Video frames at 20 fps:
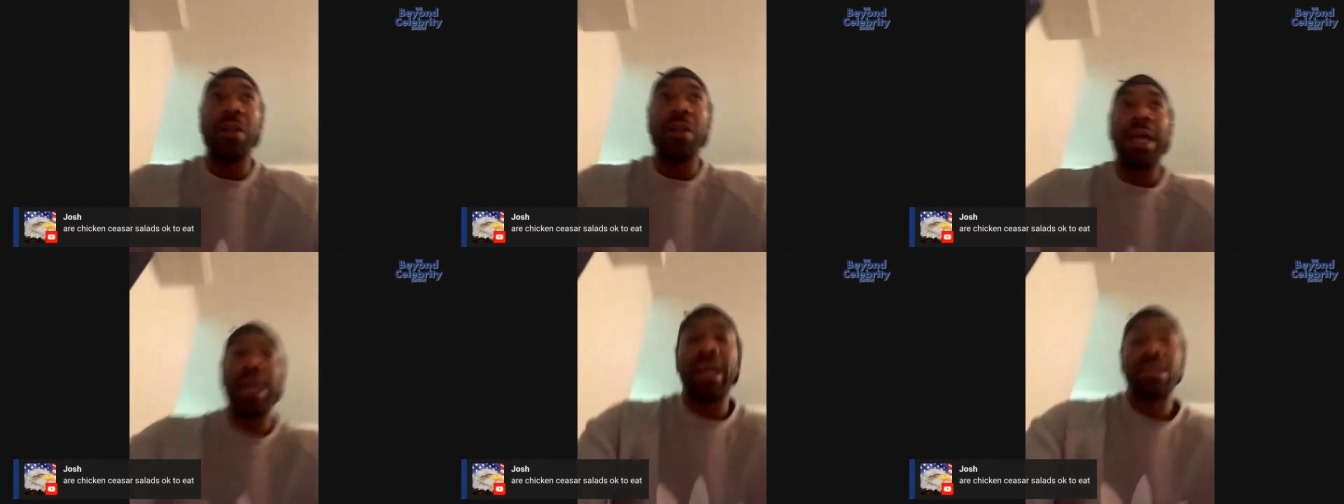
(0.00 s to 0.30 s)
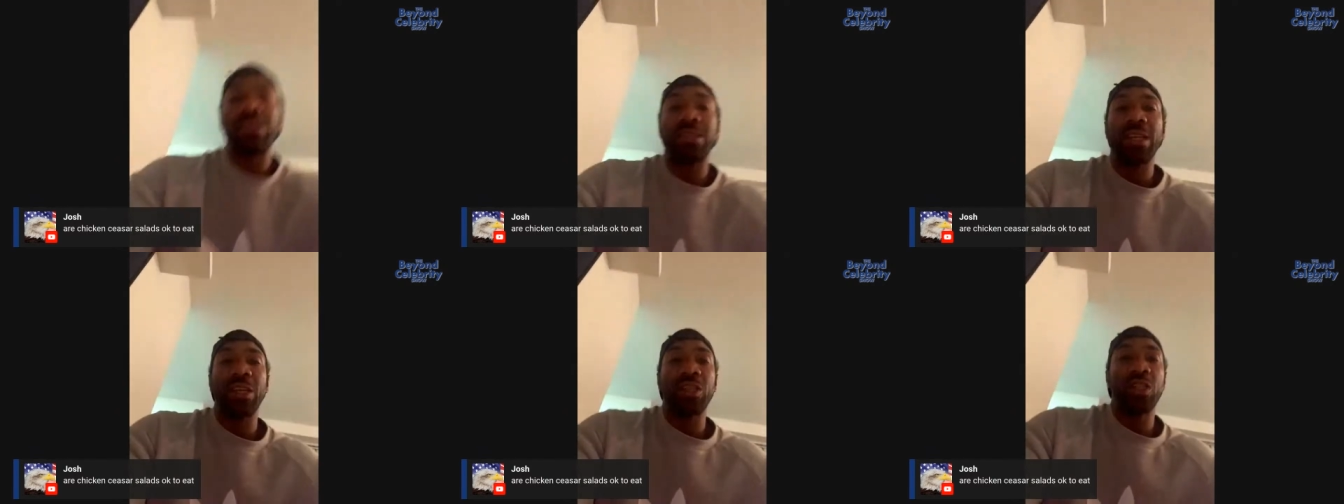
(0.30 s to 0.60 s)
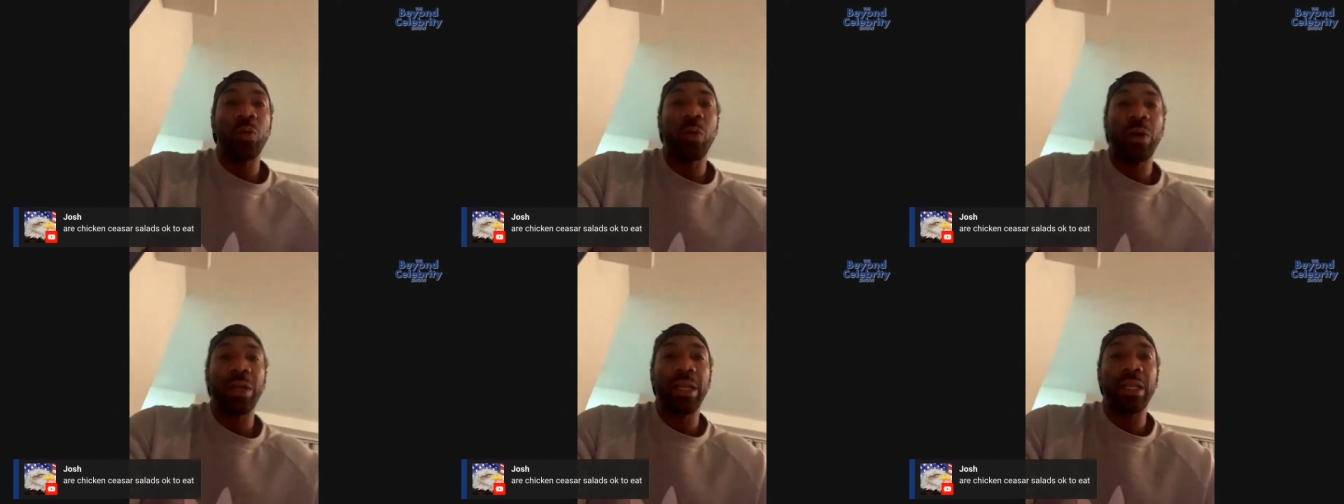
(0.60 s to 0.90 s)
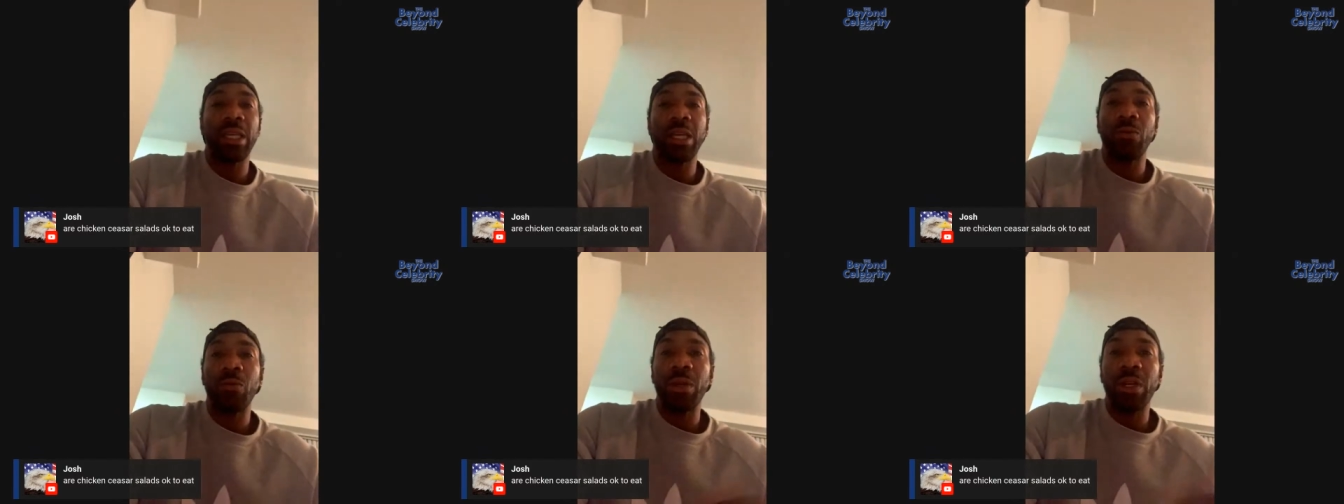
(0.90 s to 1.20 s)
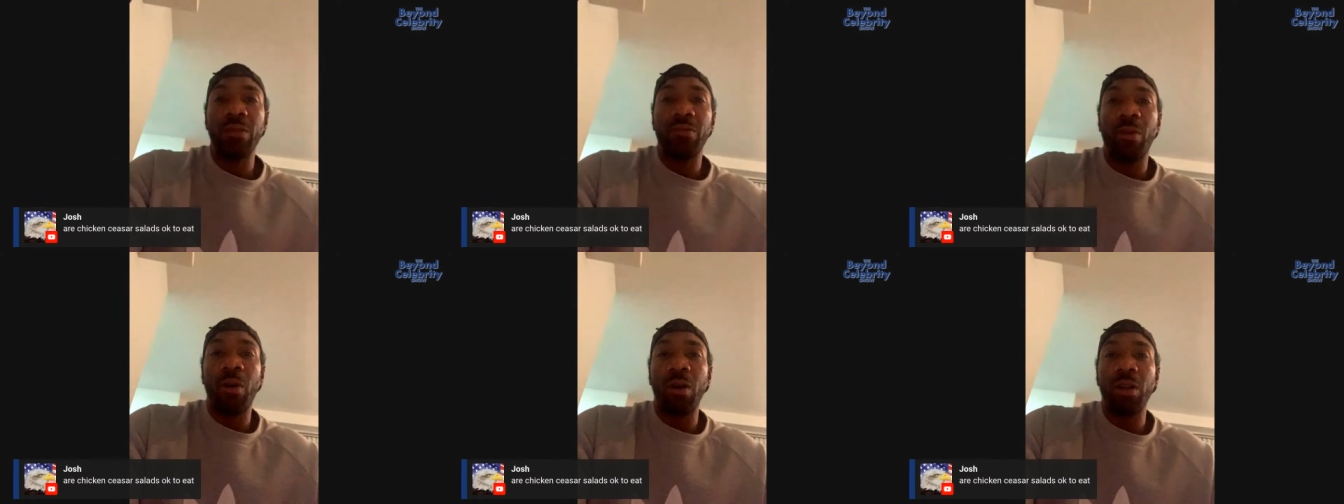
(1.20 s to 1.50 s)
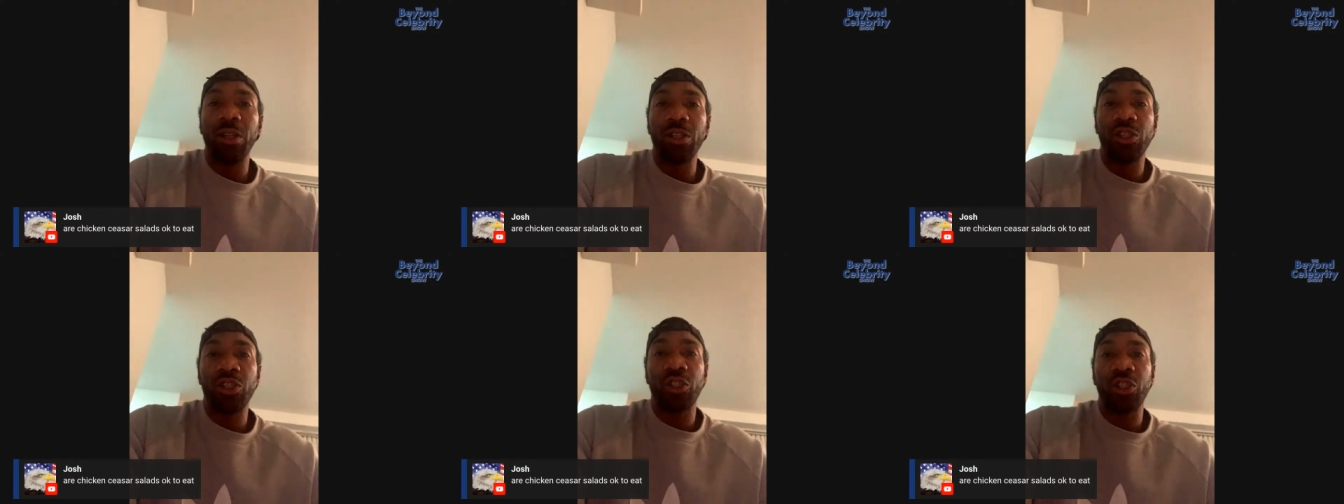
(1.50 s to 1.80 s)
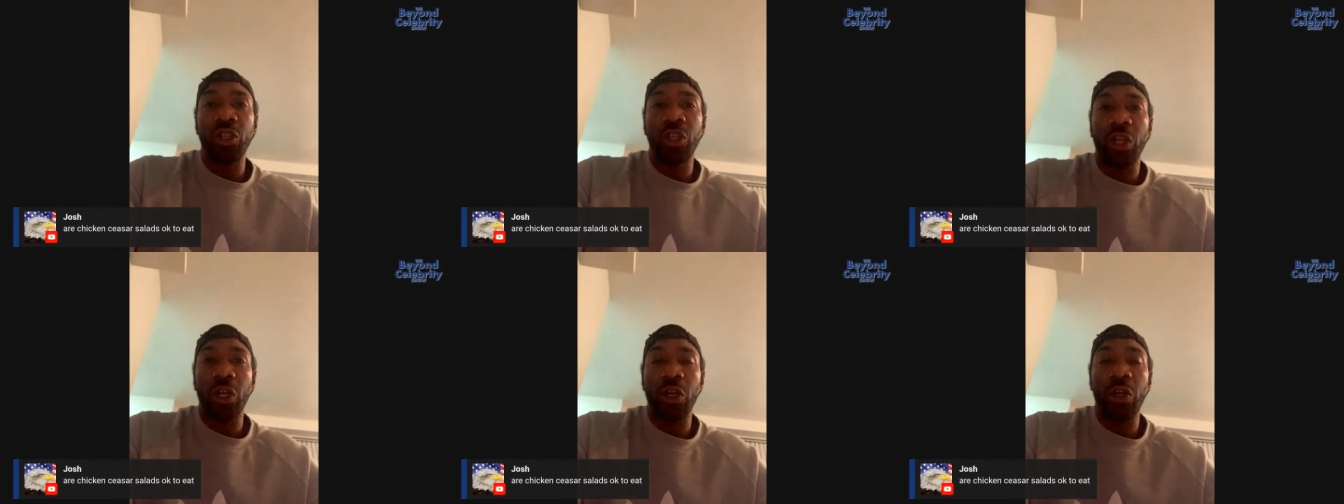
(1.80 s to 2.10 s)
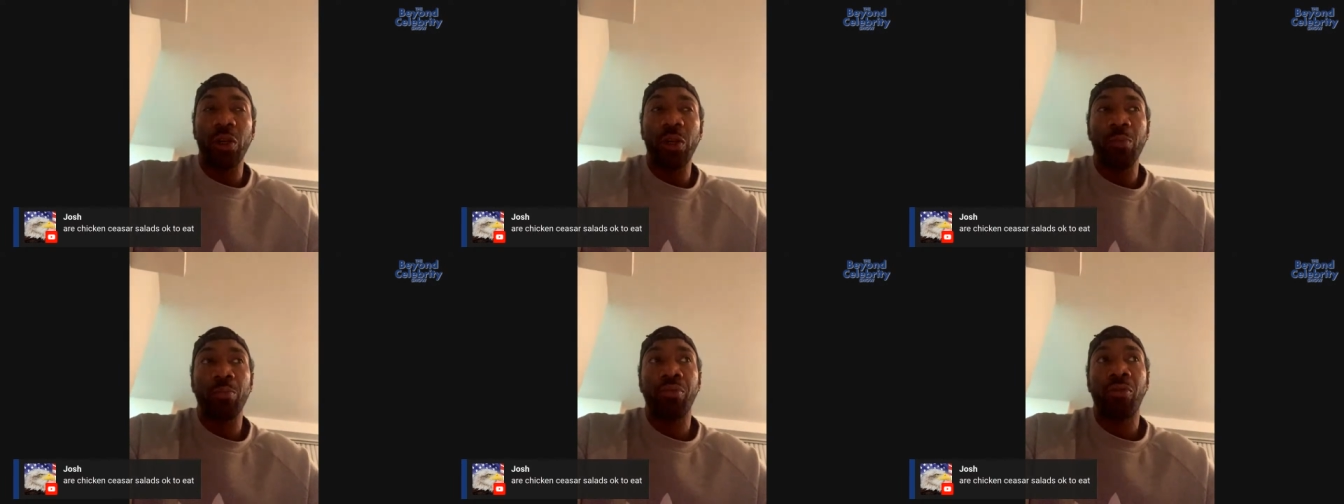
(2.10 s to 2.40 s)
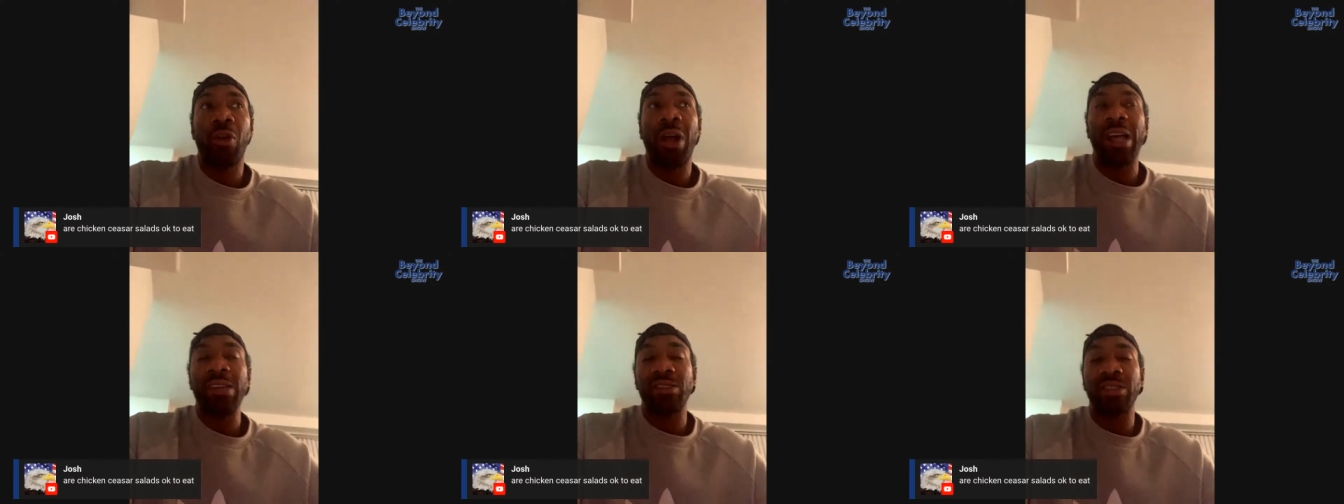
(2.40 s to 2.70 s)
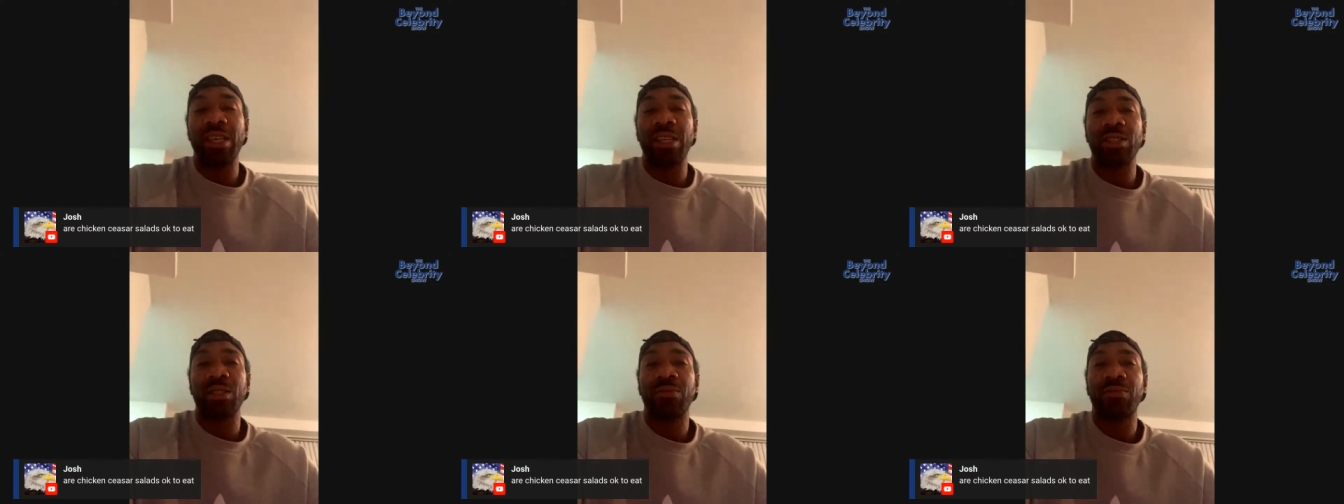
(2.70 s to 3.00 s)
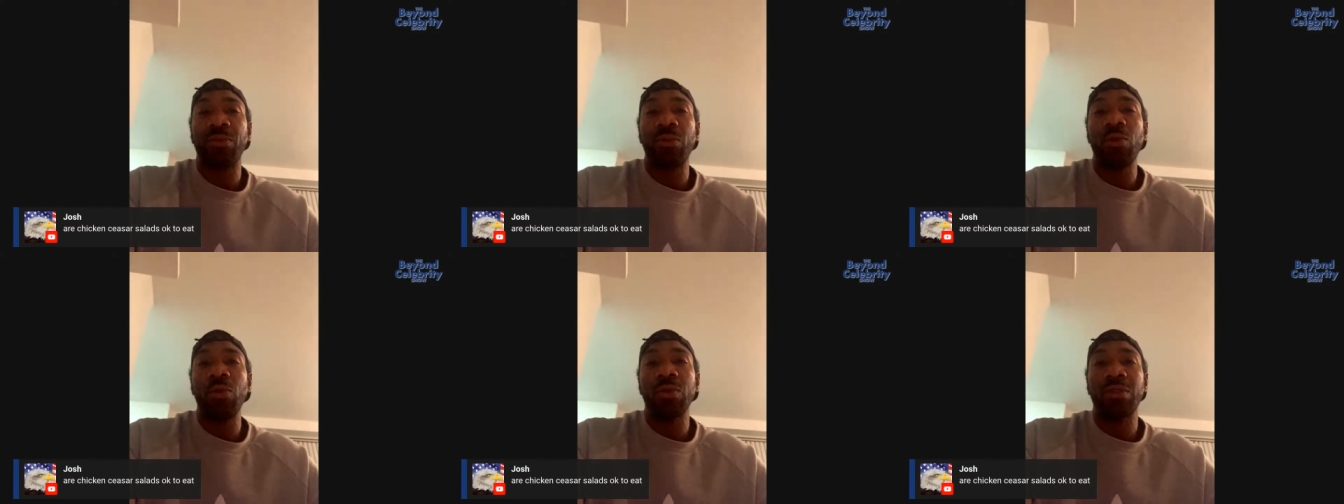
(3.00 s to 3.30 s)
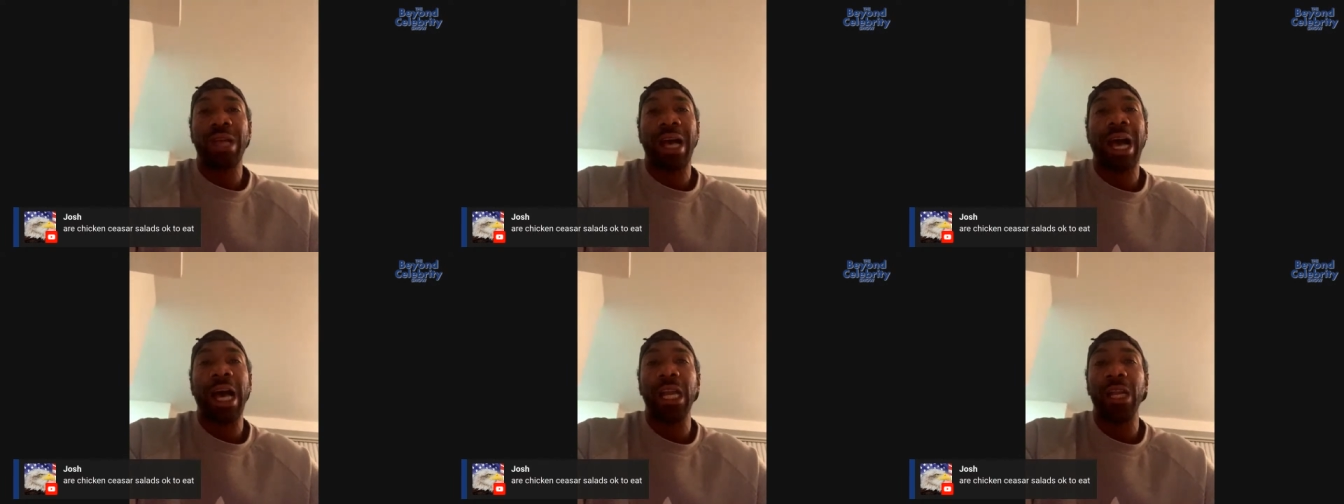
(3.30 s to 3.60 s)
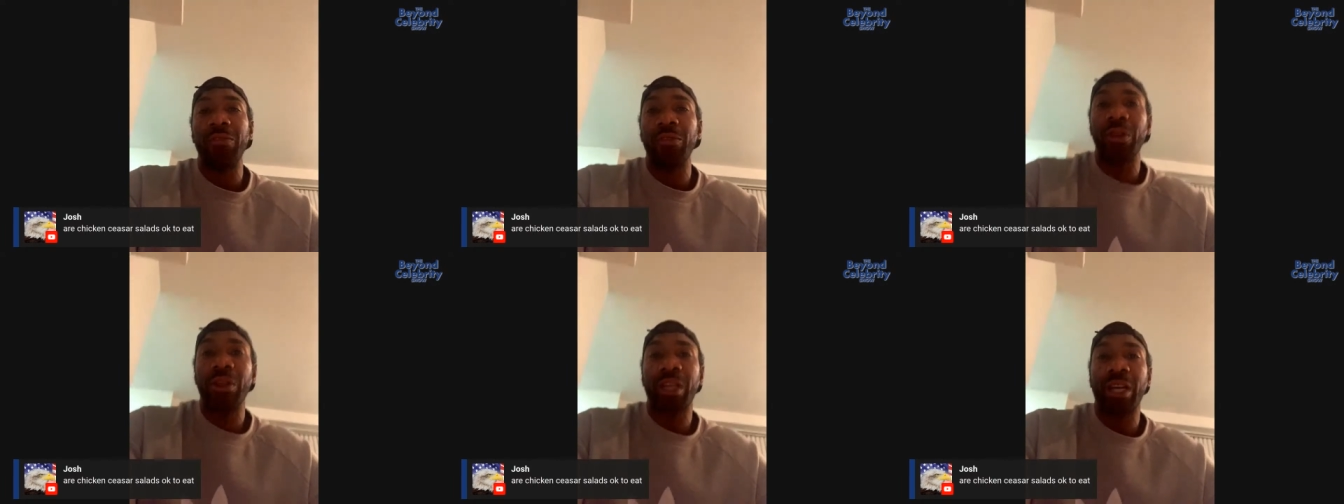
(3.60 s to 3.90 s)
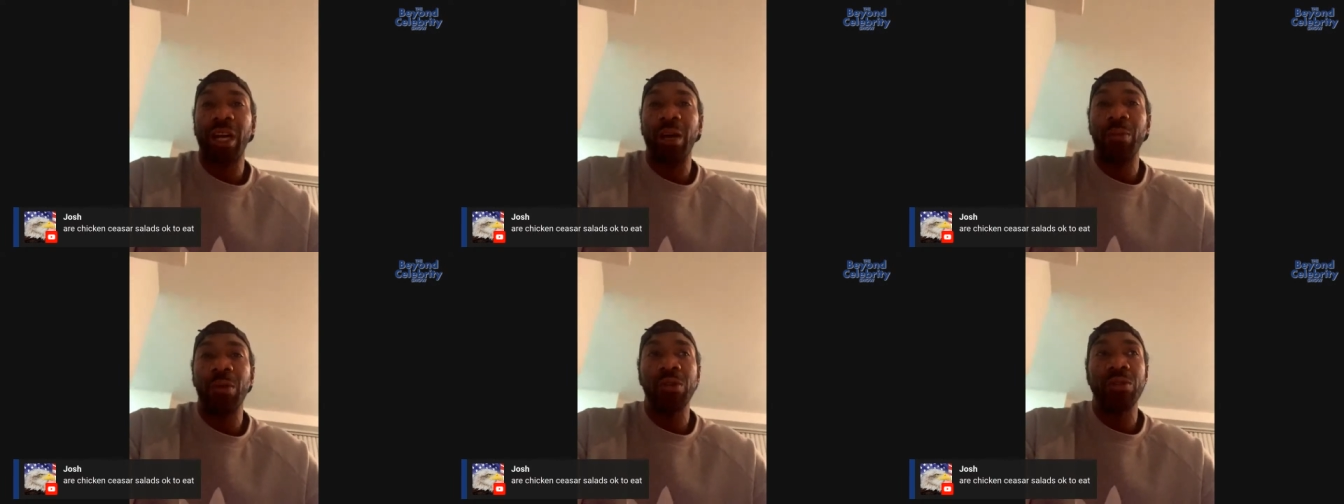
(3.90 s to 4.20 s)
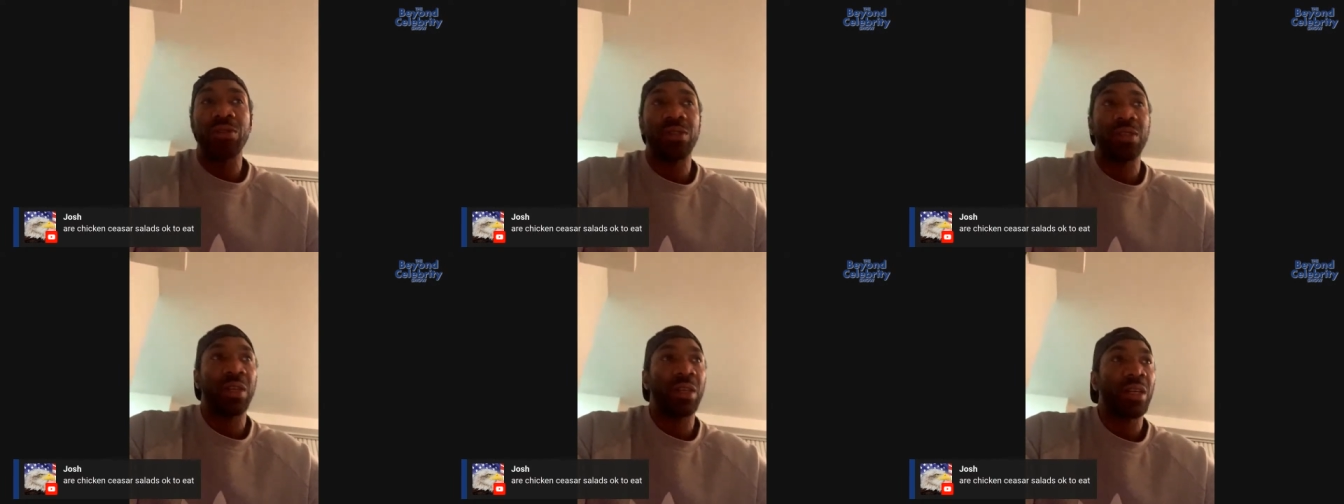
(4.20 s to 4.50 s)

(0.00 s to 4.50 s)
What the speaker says: like I said, you want to get rid of all the sugar and processed foods out of your cupboards,